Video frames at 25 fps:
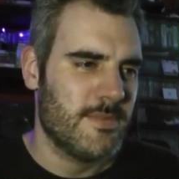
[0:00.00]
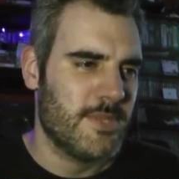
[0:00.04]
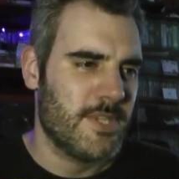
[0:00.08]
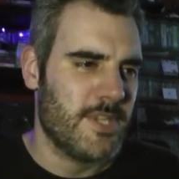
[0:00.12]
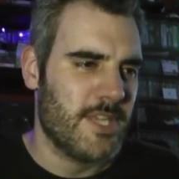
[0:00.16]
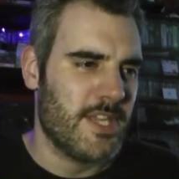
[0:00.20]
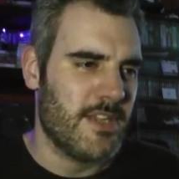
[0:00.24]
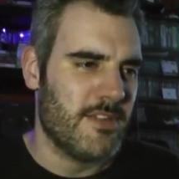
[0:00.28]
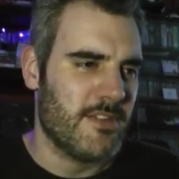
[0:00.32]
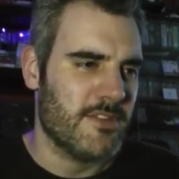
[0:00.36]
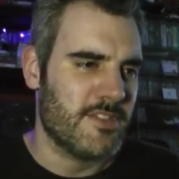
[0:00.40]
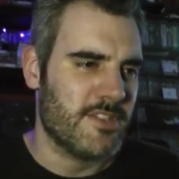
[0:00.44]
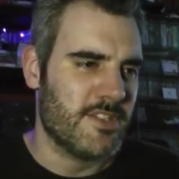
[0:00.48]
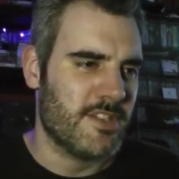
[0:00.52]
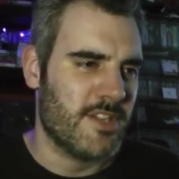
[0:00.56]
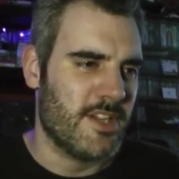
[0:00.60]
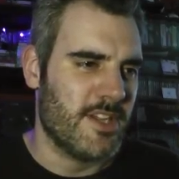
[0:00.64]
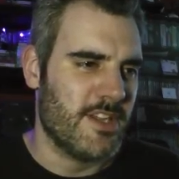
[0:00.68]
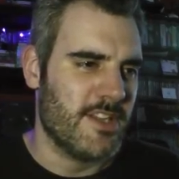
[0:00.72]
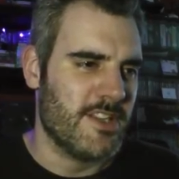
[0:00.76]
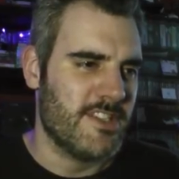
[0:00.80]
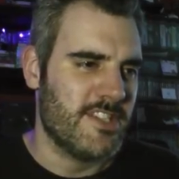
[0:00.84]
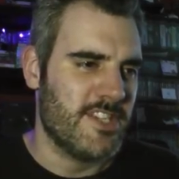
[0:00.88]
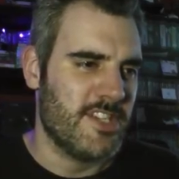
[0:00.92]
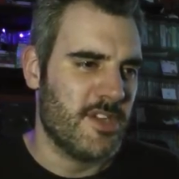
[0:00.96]
On the
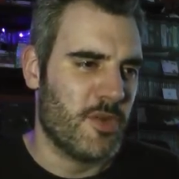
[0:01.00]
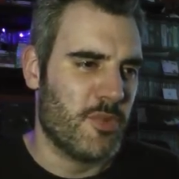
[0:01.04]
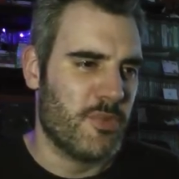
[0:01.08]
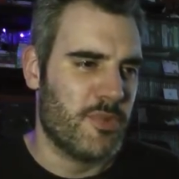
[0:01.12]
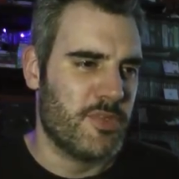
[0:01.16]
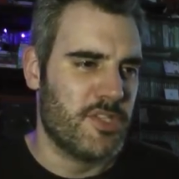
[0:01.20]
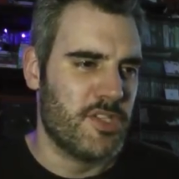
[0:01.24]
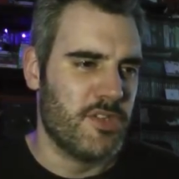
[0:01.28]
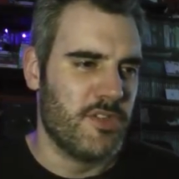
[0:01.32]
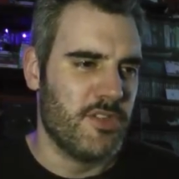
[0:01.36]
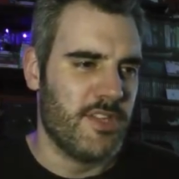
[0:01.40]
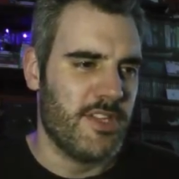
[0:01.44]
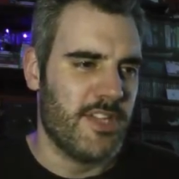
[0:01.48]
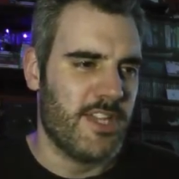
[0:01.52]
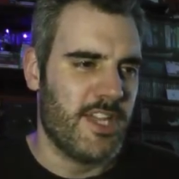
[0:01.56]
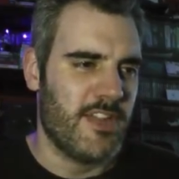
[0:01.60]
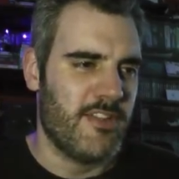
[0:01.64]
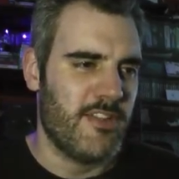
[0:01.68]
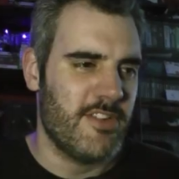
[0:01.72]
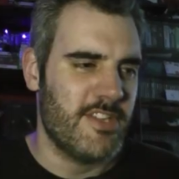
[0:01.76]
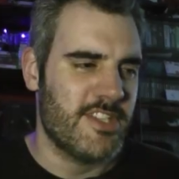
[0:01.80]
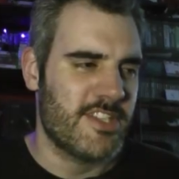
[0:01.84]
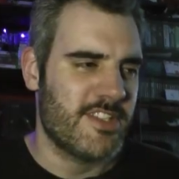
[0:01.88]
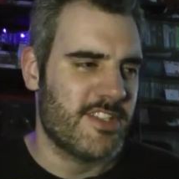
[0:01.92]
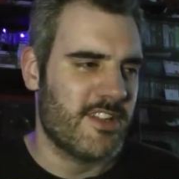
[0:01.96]
outside, I see opportunity
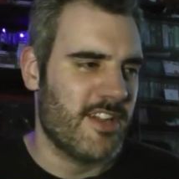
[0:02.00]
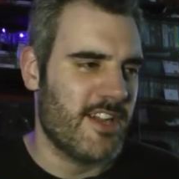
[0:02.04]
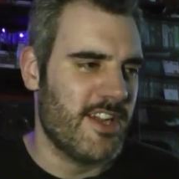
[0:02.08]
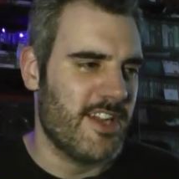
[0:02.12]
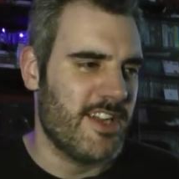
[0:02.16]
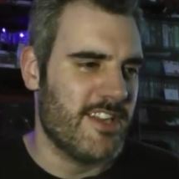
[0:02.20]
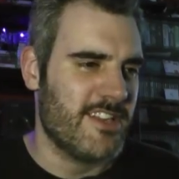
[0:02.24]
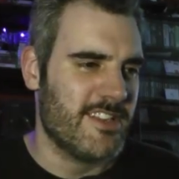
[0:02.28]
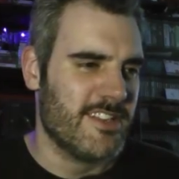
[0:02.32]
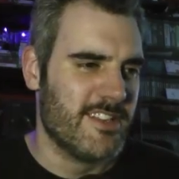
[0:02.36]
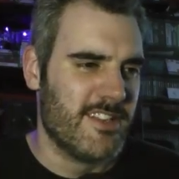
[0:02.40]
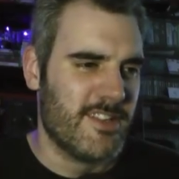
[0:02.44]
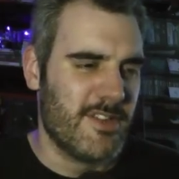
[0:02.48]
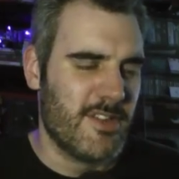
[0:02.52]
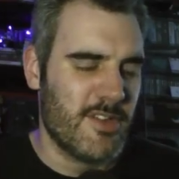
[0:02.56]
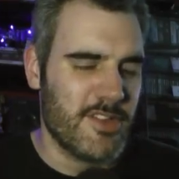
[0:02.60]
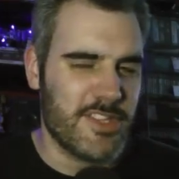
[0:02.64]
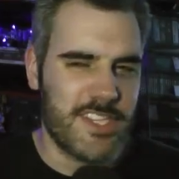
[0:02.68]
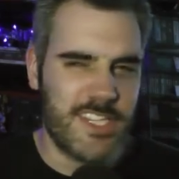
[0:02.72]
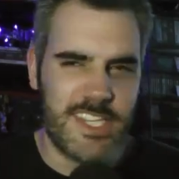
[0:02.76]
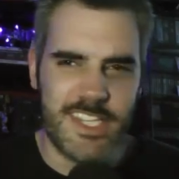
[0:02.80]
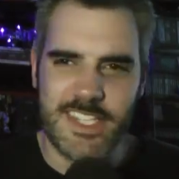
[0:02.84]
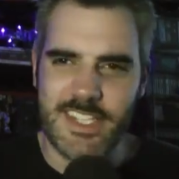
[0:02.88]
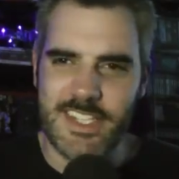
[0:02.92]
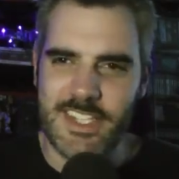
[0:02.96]
there inside,
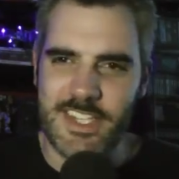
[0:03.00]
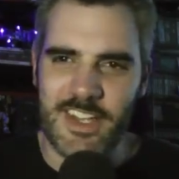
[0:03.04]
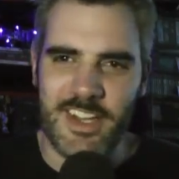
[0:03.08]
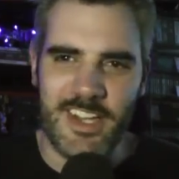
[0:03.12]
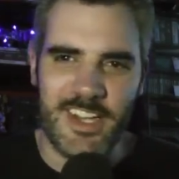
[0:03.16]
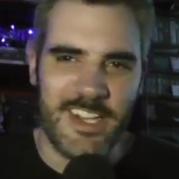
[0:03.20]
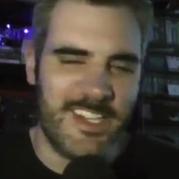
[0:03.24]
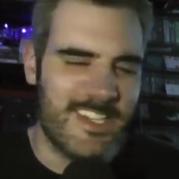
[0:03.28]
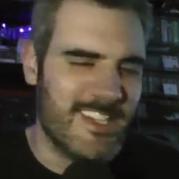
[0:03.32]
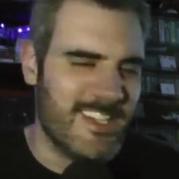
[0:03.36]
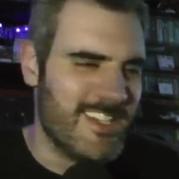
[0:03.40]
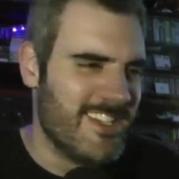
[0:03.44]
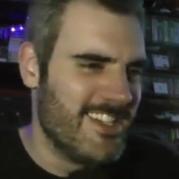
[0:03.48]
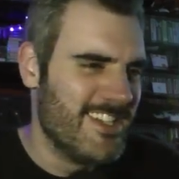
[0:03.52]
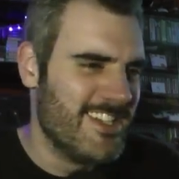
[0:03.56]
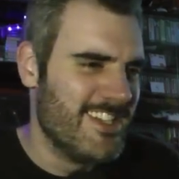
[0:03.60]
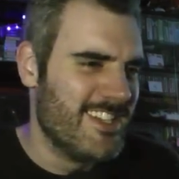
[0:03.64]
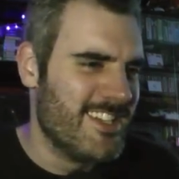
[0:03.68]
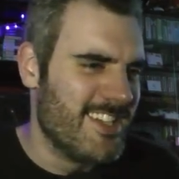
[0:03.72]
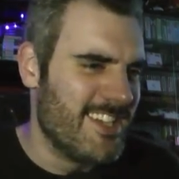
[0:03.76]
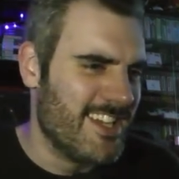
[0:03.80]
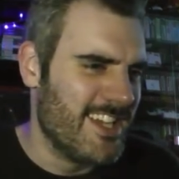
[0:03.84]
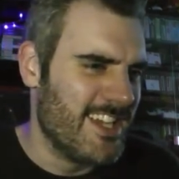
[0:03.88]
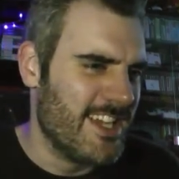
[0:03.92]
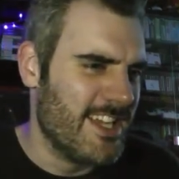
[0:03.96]
on the inside,
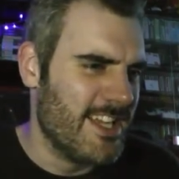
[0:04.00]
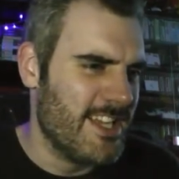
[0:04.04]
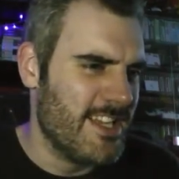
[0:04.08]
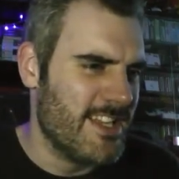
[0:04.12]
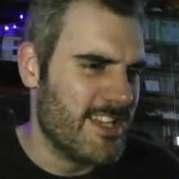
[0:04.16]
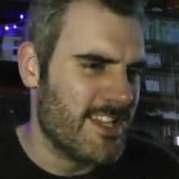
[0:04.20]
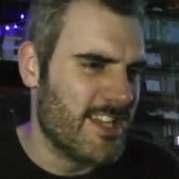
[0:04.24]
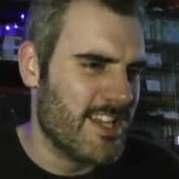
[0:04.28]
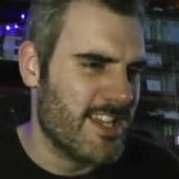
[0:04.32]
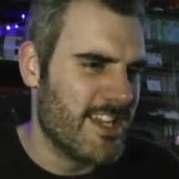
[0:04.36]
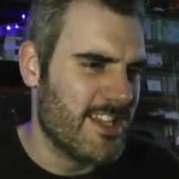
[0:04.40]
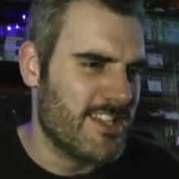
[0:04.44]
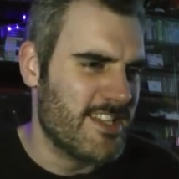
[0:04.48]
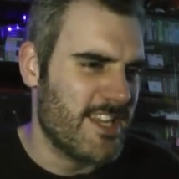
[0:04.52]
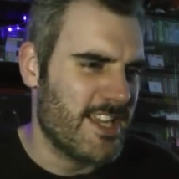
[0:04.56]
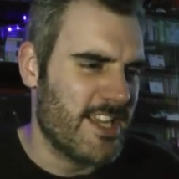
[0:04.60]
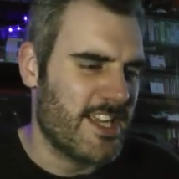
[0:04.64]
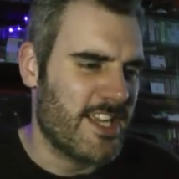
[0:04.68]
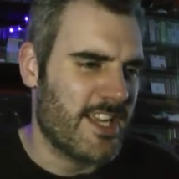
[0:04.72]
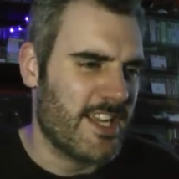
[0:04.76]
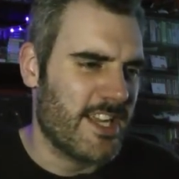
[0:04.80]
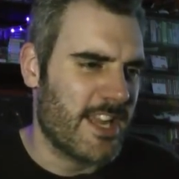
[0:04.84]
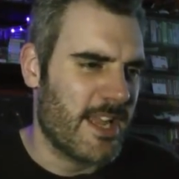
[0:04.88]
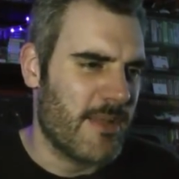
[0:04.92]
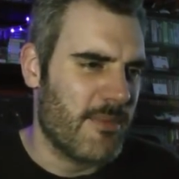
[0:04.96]
and
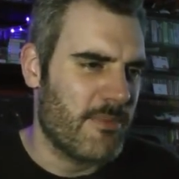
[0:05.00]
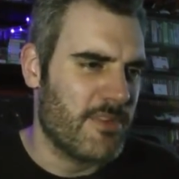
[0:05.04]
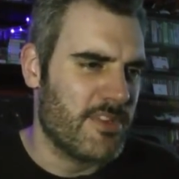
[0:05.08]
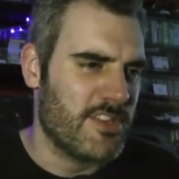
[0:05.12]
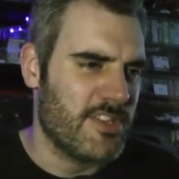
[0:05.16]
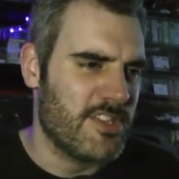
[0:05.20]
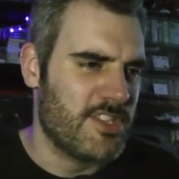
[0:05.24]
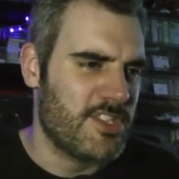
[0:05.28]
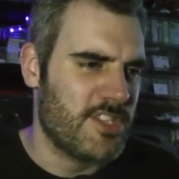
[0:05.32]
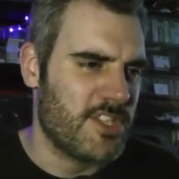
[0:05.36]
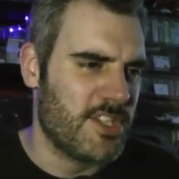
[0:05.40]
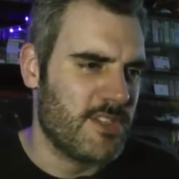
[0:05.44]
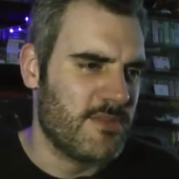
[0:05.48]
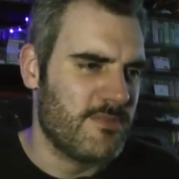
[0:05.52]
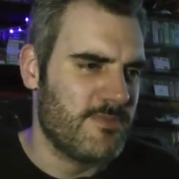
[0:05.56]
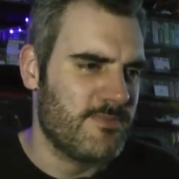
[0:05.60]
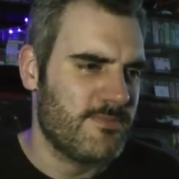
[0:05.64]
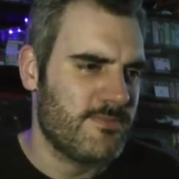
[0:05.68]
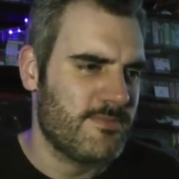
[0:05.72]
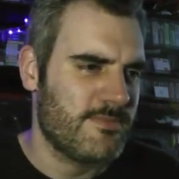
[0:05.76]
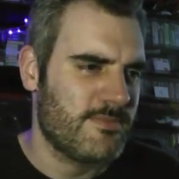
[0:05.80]
taking that position.